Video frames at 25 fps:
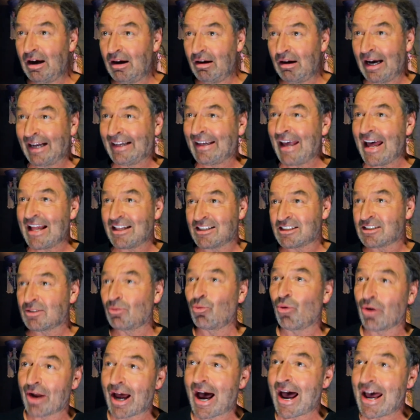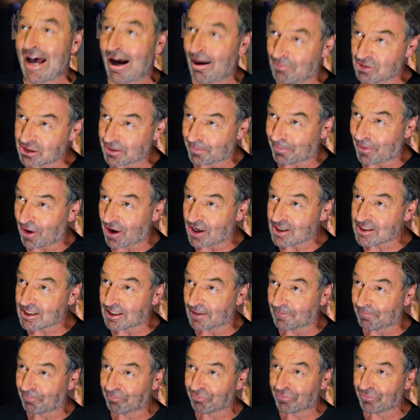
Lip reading: against what I am as a person.